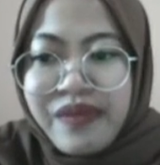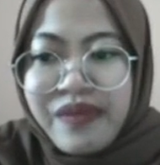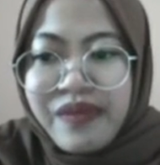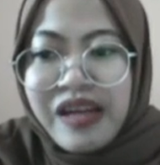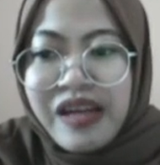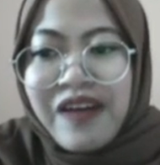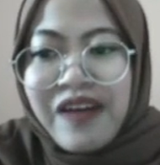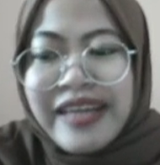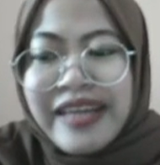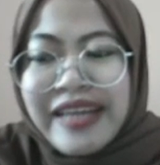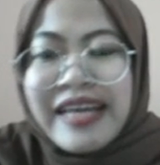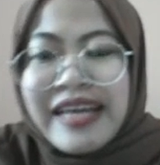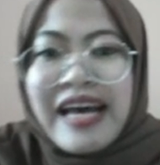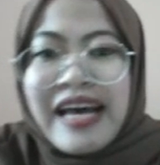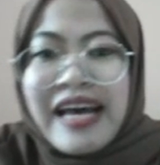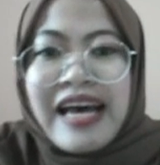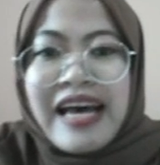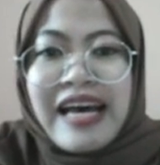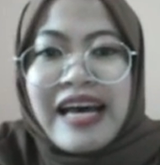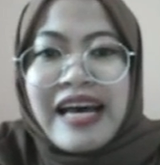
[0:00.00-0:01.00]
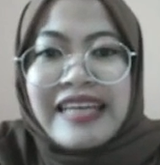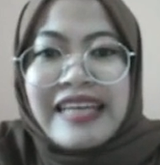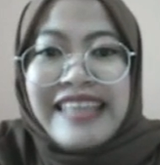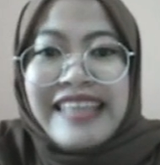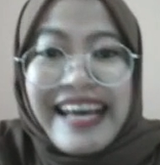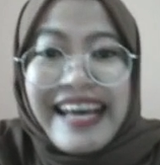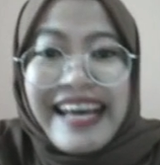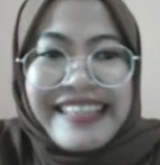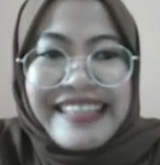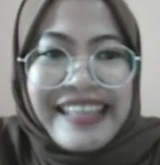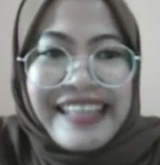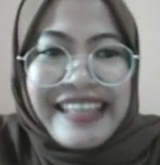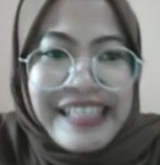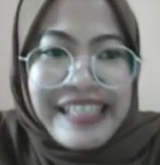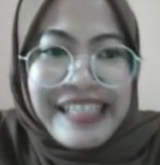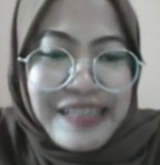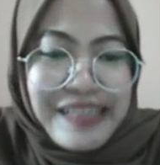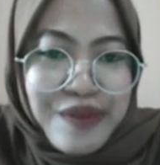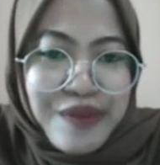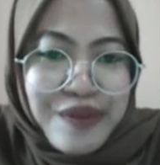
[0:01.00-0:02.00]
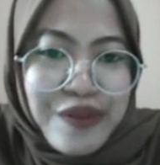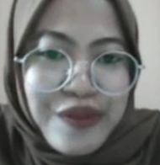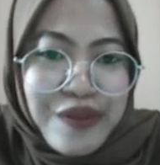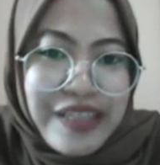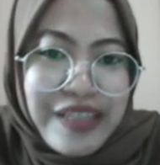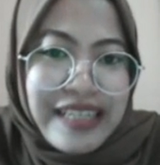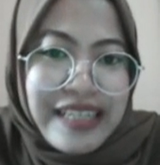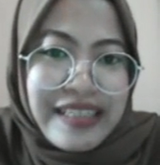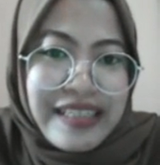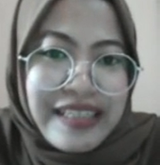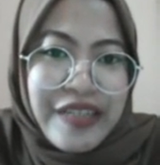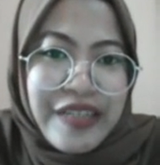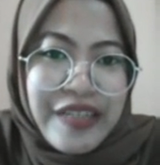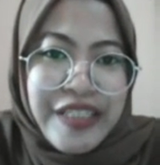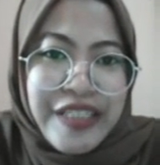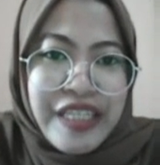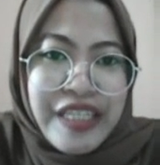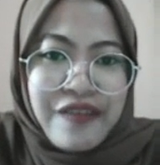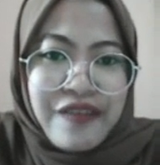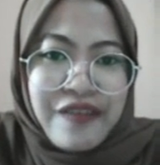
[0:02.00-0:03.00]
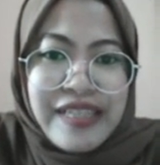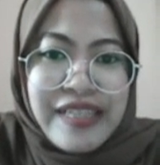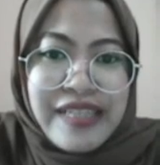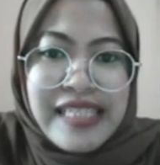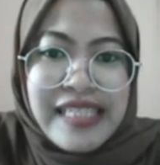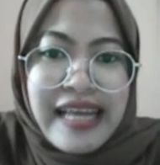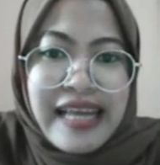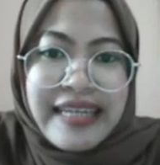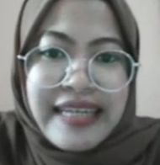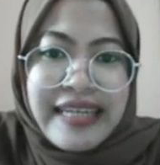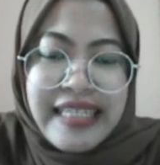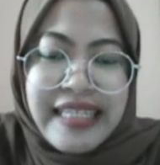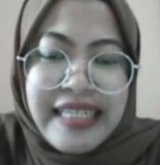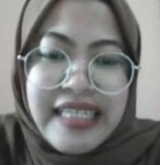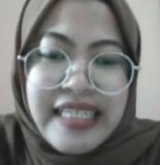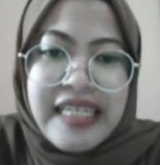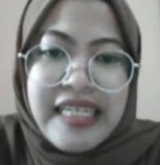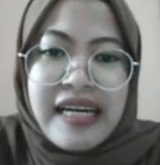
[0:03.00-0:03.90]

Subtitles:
Alright, then let's move to the conclusion of this study.